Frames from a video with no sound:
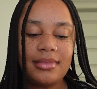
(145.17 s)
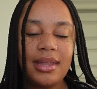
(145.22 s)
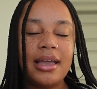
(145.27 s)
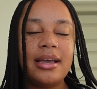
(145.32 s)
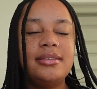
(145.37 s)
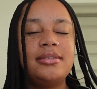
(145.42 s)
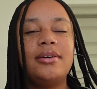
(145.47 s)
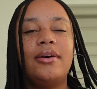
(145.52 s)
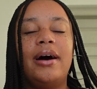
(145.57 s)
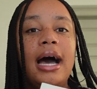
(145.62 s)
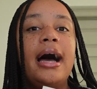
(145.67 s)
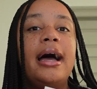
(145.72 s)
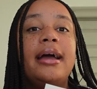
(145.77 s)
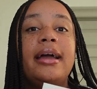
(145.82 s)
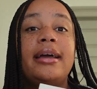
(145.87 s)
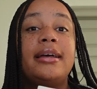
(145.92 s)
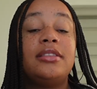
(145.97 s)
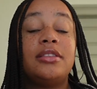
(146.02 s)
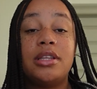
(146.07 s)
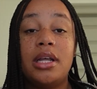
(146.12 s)
And so
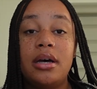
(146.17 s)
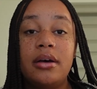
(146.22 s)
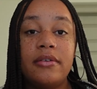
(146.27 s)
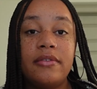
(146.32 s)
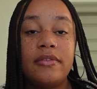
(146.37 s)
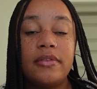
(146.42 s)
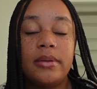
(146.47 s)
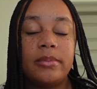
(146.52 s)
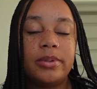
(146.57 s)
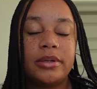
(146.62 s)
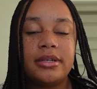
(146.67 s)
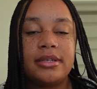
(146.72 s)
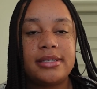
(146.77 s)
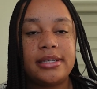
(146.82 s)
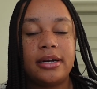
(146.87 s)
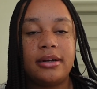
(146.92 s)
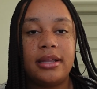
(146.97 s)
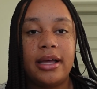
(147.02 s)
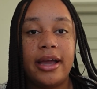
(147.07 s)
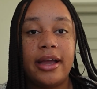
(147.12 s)
I love the books that
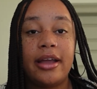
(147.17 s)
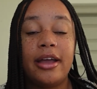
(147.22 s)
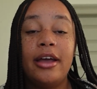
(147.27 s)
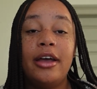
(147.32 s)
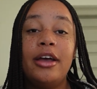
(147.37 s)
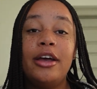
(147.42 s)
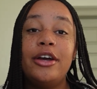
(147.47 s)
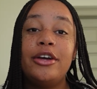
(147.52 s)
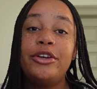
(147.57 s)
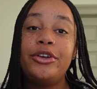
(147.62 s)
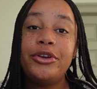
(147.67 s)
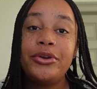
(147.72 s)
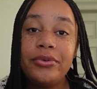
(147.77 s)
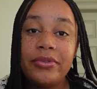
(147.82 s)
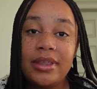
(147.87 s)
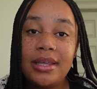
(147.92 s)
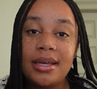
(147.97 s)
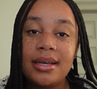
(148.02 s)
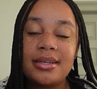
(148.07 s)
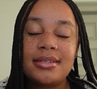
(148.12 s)
are like, do
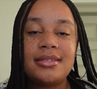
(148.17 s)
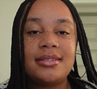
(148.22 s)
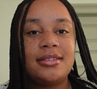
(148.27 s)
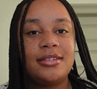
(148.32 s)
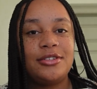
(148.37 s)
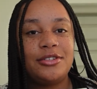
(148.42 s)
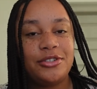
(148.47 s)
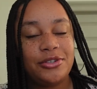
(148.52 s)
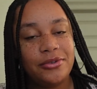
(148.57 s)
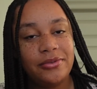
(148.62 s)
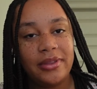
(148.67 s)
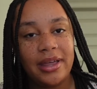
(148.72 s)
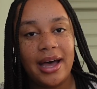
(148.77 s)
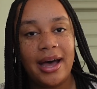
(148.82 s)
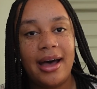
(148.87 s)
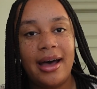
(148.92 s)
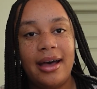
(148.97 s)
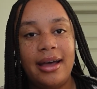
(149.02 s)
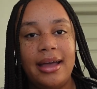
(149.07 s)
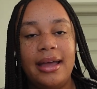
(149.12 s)
this, do
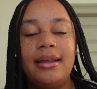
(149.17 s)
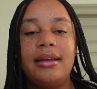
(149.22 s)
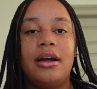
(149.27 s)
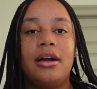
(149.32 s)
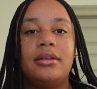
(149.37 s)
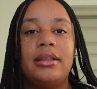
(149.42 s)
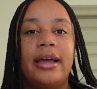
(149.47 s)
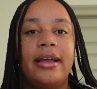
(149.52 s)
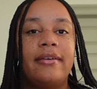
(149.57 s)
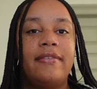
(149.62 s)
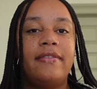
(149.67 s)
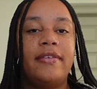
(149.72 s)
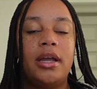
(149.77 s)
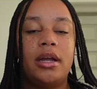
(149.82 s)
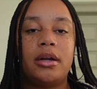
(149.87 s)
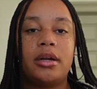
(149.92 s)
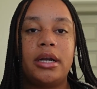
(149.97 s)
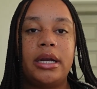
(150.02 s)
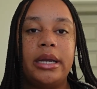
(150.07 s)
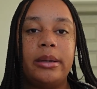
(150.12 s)
that, and are like
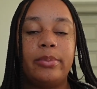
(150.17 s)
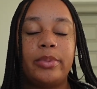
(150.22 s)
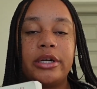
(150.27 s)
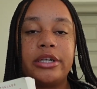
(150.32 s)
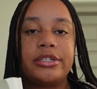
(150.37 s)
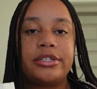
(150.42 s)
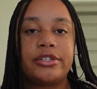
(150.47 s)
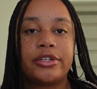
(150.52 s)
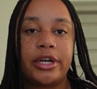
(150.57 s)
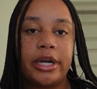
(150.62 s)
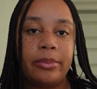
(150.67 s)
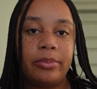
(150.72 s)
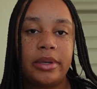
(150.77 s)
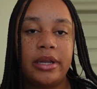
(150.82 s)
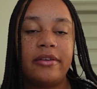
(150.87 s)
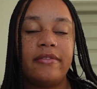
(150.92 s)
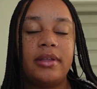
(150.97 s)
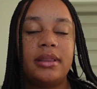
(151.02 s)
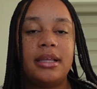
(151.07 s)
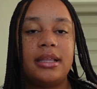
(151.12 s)
very
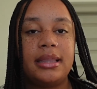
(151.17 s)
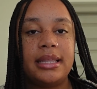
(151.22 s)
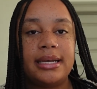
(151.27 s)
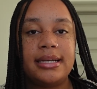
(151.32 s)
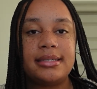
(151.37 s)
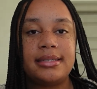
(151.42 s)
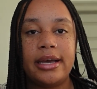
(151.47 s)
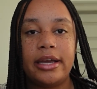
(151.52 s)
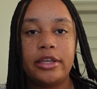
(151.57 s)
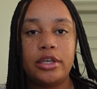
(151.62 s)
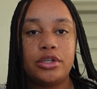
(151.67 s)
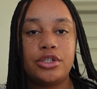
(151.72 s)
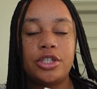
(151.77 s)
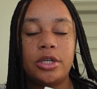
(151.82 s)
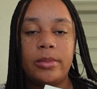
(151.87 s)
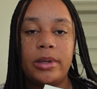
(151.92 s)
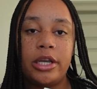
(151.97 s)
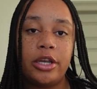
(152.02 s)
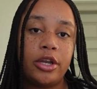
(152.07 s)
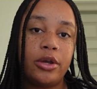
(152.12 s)
prescriptive in the things that you should
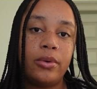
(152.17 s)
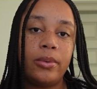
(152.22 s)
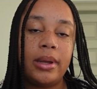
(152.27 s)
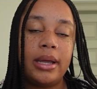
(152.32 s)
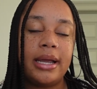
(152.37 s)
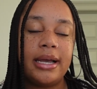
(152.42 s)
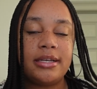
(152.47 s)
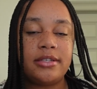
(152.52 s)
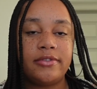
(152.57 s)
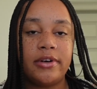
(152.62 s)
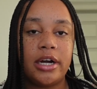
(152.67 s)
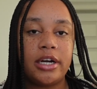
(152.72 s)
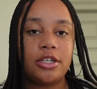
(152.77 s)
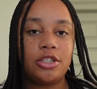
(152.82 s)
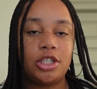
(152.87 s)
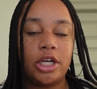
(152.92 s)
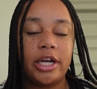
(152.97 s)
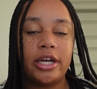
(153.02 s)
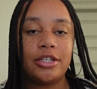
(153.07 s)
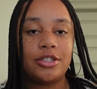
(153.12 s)
be doing as far as
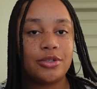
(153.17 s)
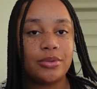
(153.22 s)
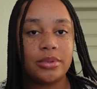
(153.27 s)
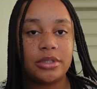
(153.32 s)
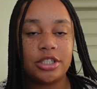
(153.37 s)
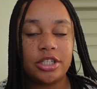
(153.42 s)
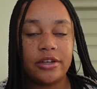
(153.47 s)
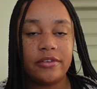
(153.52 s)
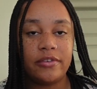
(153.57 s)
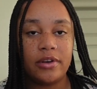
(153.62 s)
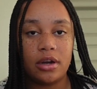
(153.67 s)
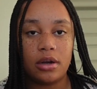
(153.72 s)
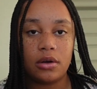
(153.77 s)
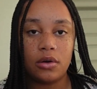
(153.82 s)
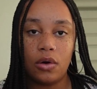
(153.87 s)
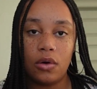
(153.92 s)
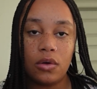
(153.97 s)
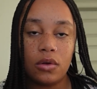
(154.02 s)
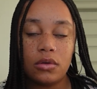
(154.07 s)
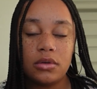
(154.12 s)
trying to achieve your
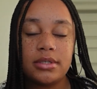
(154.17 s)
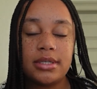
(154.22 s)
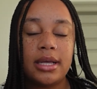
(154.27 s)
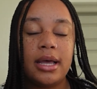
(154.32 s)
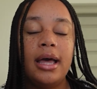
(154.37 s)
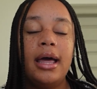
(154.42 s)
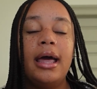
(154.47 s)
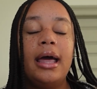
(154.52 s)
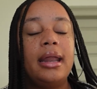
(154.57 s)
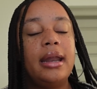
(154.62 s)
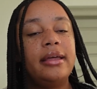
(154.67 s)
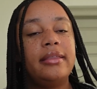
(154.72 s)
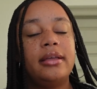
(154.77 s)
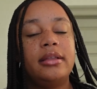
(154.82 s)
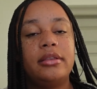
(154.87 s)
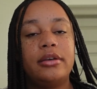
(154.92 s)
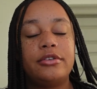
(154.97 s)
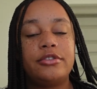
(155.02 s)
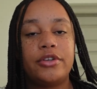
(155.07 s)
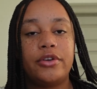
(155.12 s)
goals. And I think
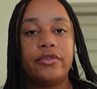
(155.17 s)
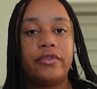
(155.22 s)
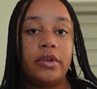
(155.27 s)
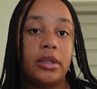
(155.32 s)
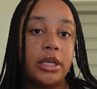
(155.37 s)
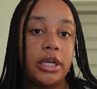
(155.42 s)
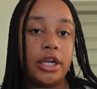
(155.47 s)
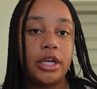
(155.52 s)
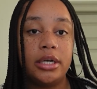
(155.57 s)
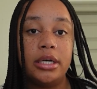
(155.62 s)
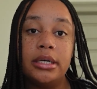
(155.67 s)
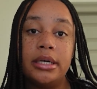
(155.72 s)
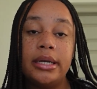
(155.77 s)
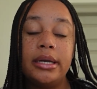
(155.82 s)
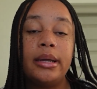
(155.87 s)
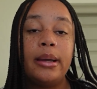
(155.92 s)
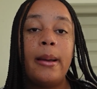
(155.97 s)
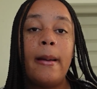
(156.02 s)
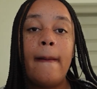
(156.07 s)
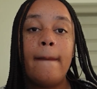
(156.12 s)
those are really
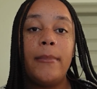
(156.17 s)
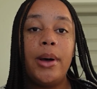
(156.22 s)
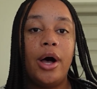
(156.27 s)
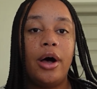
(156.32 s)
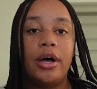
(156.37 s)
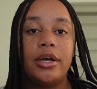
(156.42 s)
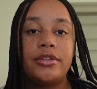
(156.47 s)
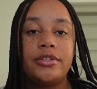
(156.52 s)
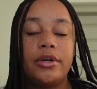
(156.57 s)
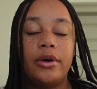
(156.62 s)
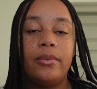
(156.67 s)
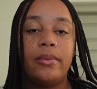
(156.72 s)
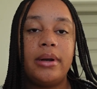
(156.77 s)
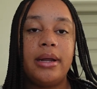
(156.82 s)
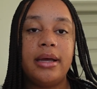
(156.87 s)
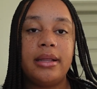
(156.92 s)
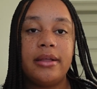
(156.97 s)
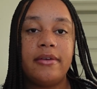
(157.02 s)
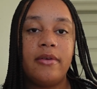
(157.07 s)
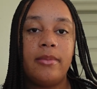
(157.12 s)
good. But also what
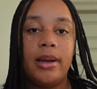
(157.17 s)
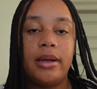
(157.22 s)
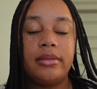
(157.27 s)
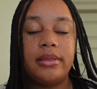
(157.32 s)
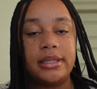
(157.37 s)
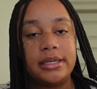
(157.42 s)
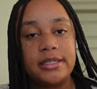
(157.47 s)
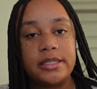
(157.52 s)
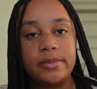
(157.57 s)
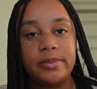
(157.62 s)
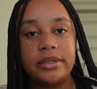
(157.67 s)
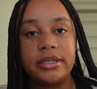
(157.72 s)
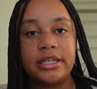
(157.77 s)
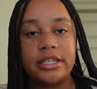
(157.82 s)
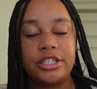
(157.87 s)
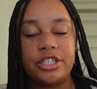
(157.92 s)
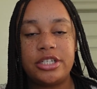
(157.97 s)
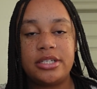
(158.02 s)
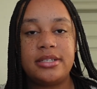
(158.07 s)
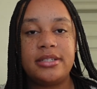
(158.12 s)
I love about this book
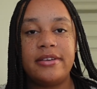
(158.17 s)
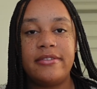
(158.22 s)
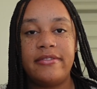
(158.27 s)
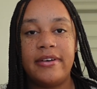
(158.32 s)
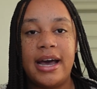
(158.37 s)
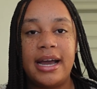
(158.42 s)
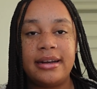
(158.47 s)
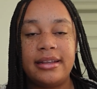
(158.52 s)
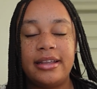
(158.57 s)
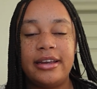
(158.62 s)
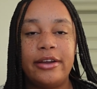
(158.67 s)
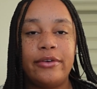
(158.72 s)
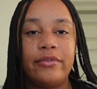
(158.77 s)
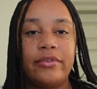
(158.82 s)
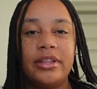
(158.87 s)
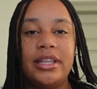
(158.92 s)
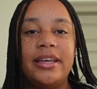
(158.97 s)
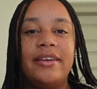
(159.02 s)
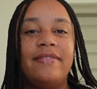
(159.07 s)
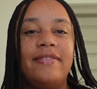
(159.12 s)
is just the fact that it
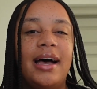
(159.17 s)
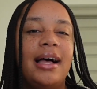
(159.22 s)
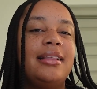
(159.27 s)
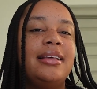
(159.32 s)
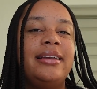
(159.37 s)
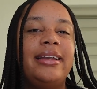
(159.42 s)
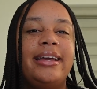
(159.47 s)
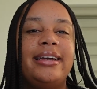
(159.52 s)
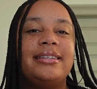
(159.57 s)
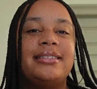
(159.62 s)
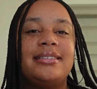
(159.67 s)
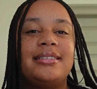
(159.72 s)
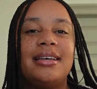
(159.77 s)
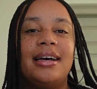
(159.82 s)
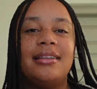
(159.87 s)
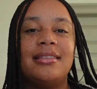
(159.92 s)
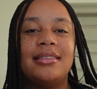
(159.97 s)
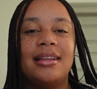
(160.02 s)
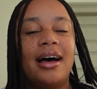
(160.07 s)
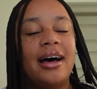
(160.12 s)
really validates a
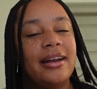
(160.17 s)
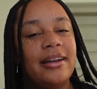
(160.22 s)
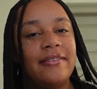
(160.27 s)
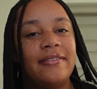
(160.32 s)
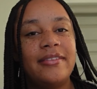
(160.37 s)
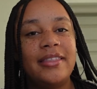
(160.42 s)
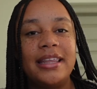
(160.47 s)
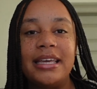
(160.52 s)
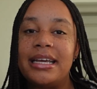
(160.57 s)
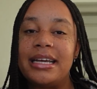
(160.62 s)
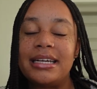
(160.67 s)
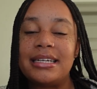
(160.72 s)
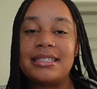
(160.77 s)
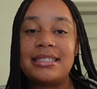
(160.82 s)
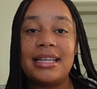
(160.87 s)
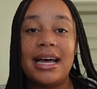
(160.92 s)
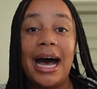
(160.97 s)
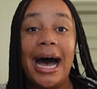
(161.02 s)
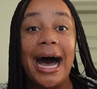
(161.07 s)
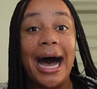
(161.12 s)
lot of things
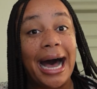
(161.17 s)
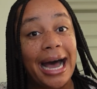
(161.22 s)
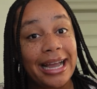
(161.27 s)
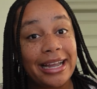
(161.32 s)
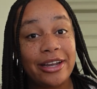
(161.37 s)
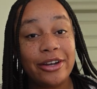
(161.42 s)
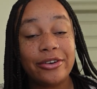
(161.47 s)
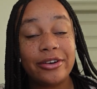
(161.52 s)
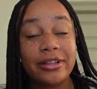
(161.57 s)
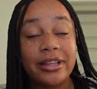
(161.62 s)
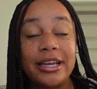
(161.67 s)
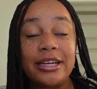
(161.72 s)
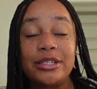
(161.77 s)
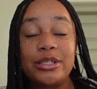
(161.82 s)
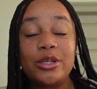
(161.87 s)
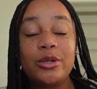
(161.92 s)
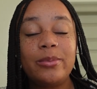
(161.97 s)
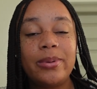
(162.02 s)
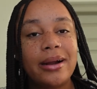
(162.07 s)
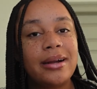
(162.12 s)
that I can relate
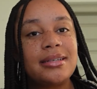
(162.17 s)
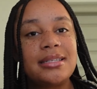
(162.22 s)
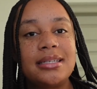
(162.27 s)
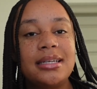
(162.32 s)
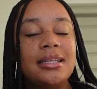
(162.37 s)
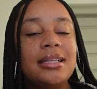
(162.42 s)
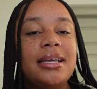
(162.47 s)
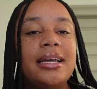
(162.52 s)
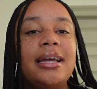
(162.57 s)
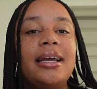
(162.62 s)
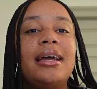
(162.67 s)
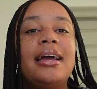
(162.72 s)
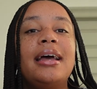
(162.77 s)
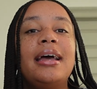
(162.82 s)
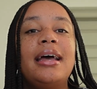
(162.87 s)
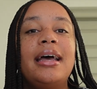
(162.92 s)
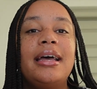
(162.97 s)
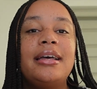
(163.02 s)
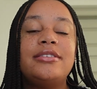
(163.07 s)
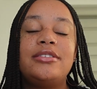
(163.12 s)
to personally.
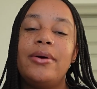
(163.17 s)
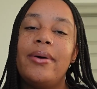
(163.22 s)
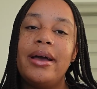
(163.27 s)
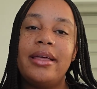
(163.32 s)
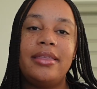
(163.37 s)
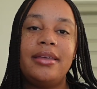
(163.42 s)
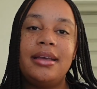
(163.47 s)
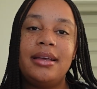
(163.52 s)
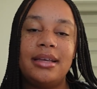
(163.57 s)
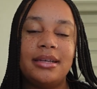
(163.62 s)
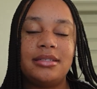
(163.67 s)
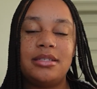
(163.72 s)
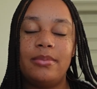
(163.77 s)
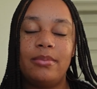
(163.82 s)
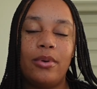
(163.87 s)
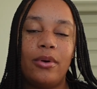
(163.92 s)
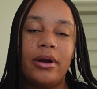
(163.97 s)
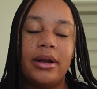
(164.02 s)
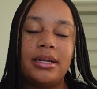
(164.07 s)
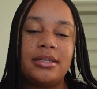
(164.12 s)
And so I think it's
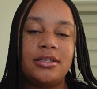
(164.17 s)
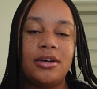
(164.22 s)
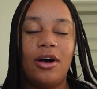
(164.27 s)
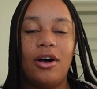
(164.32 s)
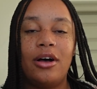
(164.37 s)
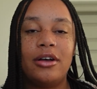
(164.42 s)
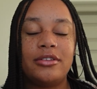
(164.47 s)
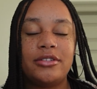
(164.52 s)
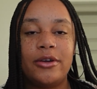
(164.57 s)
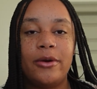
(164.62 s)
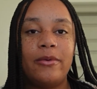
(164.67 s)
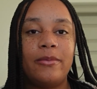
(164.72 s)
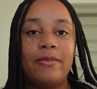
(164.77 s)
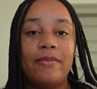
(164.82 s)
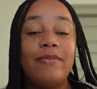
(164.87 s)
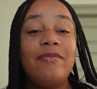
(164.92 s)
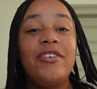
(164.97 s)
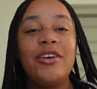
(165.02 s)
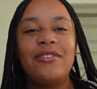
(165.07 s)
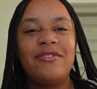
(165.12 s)
important to also
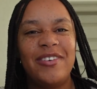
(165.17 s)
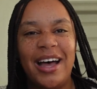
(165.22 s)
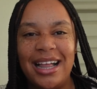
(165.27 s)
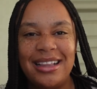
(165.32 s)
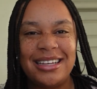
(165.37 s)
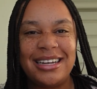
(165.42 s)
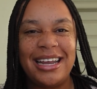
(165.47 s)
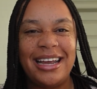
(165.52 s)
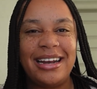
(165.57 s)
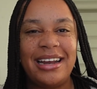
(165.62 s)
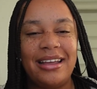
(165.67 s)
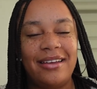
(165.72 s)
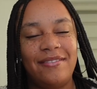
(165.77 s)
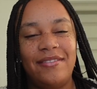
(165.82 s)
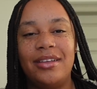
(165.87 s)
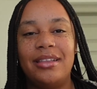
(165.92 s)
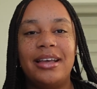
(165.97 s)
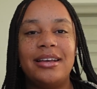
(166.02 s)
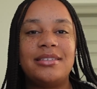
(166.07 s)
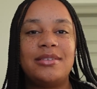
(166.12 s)
feel validated and
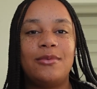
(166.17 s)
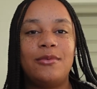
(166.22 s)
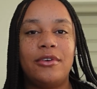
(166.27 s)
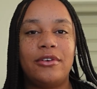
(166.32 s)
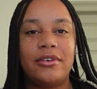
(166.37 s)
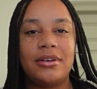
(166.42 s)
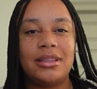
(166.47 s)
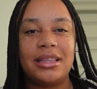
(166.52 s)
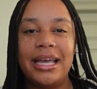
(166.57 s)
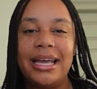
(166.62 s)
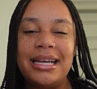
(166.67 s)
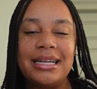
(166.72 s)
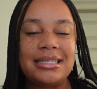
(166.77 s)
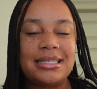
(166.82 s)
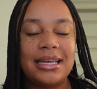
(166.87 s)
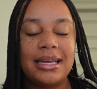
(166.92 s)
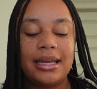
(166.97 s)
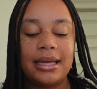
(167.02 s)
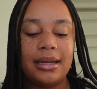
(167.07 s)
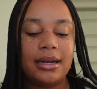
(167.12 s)
feel like someone relates
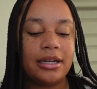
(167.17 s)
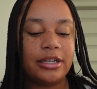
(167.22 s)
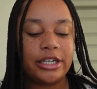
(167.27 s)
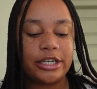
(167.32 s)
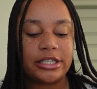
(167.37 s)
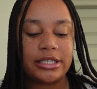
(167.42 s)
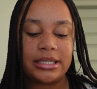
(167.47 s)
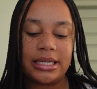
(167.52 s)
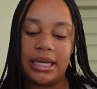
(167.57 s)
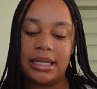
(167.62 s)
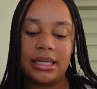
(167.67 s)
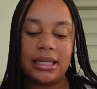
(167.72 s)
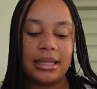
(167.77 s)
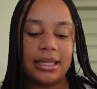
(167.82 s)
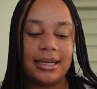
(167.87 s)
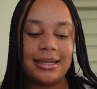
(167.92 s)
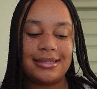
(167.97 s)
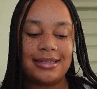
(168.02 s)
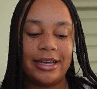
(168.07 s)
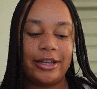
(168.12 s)
and can understand the
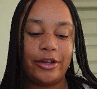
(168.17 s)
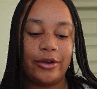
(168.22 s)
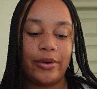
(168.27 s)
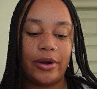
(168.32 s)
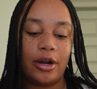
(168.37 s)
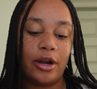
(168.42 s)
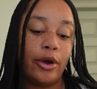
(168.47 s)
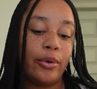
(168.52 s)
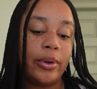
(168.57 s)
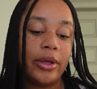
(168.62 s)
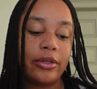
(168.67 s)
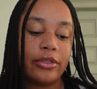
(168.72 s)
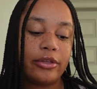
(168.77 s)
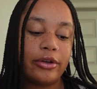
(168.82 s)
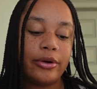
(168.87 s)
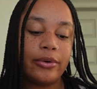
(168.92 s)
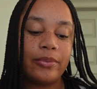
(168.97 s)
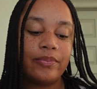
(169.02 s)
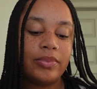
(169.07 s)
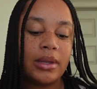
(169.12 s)
things that you are going
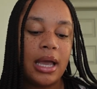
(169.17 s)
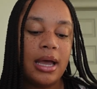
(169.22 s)
through.